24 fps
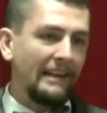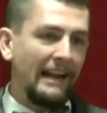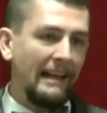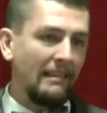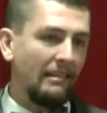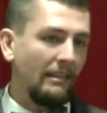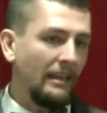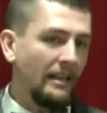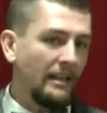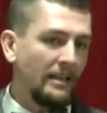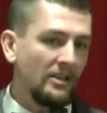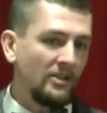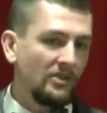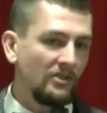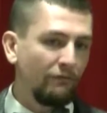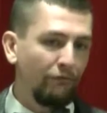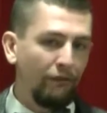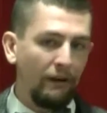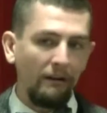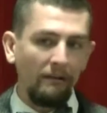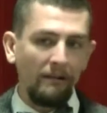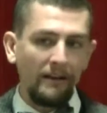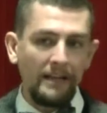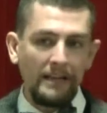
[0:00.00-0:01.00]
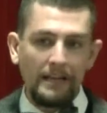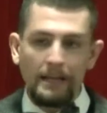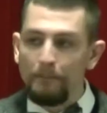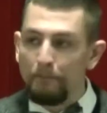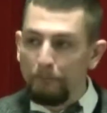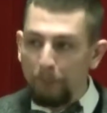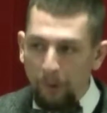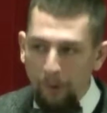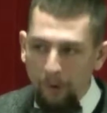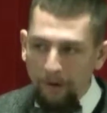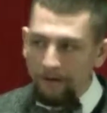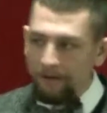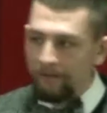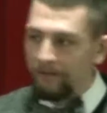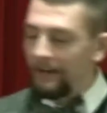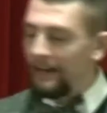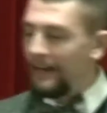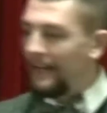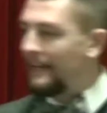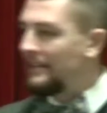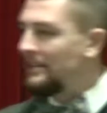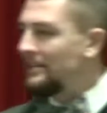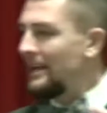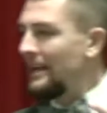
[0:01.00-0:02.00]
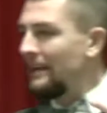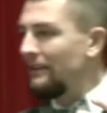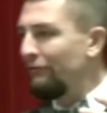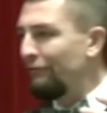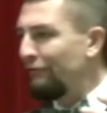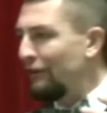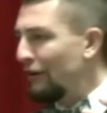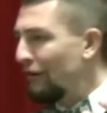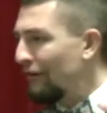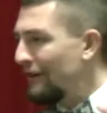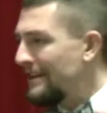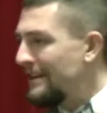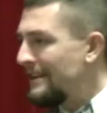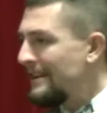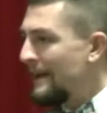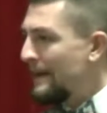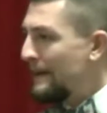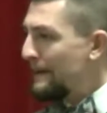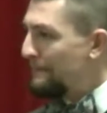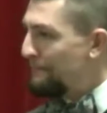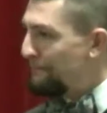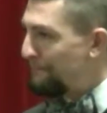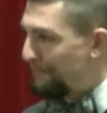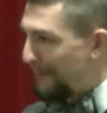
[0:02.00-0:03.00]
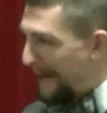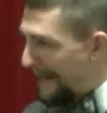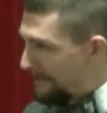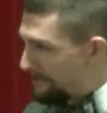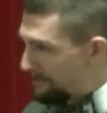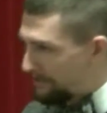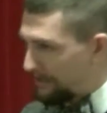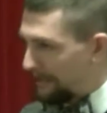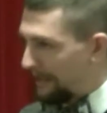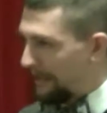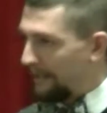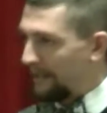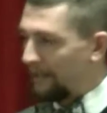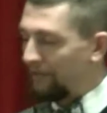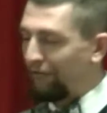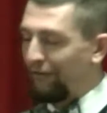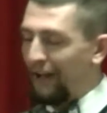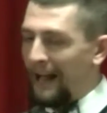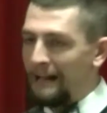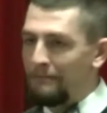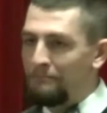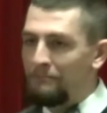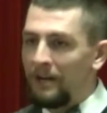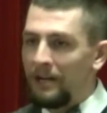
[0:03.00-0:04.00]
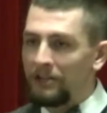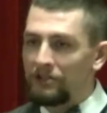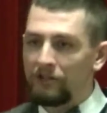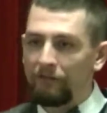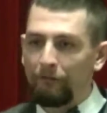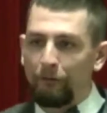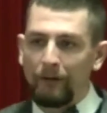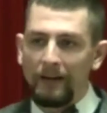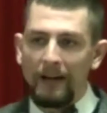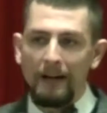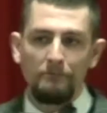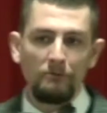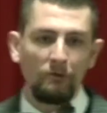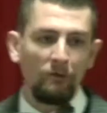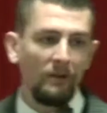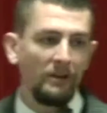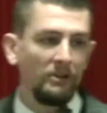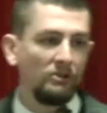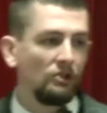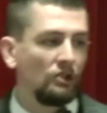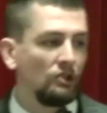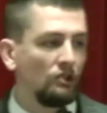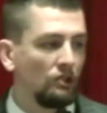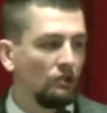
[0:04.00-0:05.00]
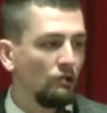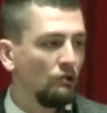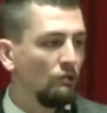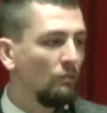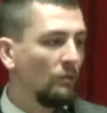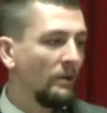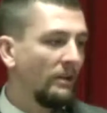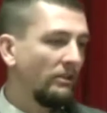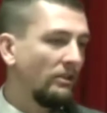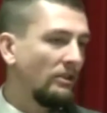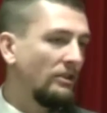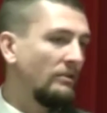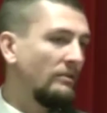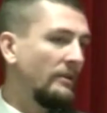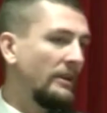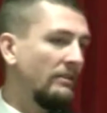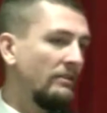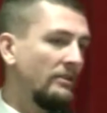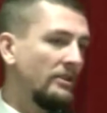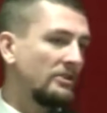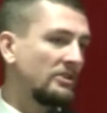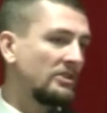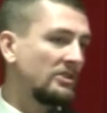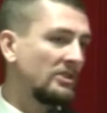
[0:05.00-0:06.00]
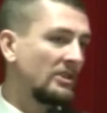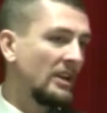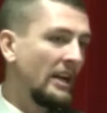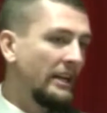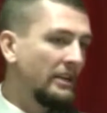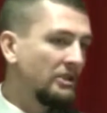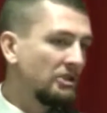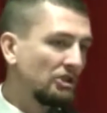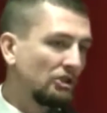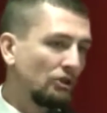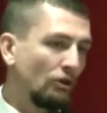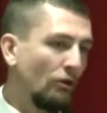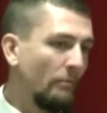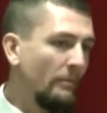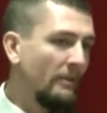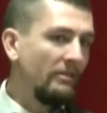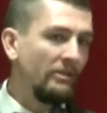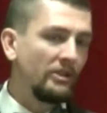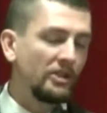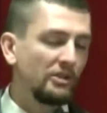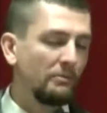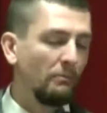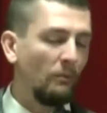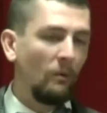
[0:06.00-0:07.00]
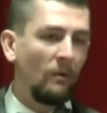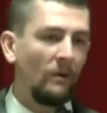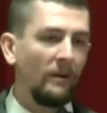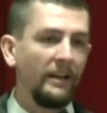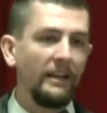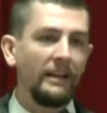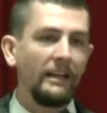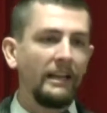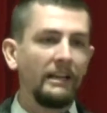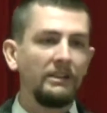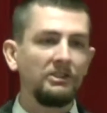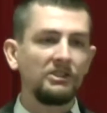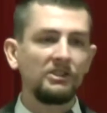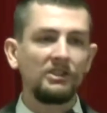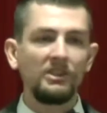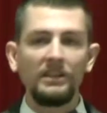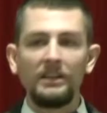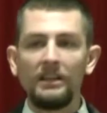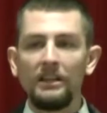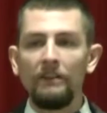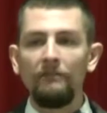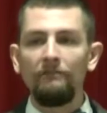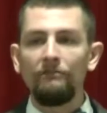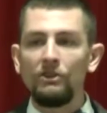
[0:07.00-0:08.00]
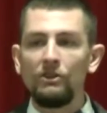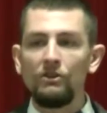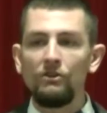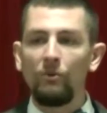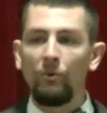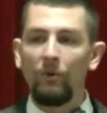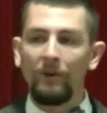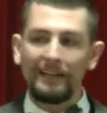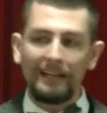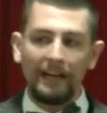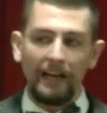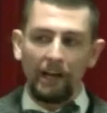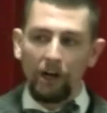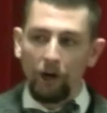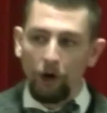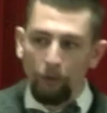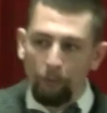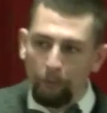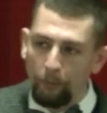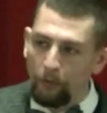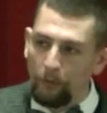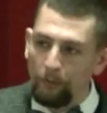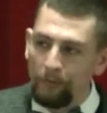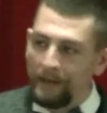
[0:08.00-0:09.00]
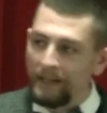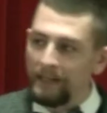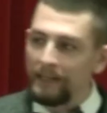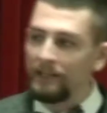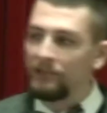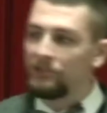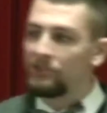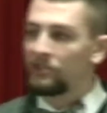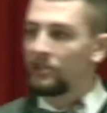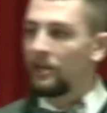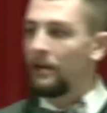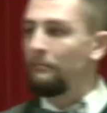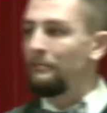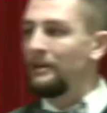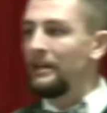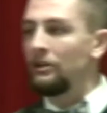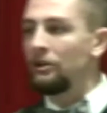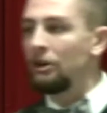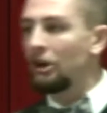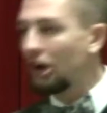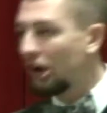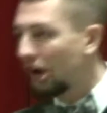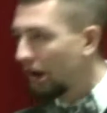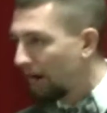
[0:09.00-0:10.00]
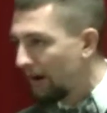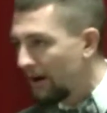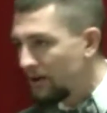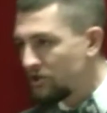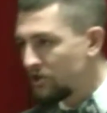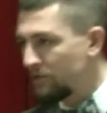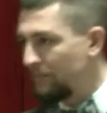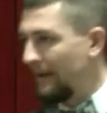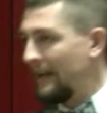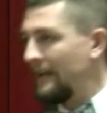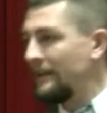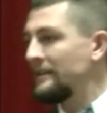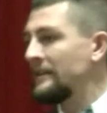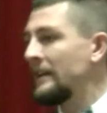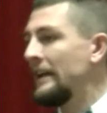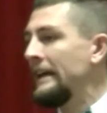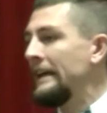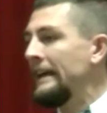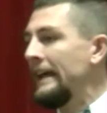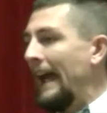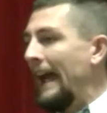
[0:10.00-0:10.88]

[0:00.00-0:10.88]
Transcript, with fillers: that I think is very important and yet very basic. In fact, much of what I'm going to do with you in this sermon this morning is to give you what I hope will be some encouragement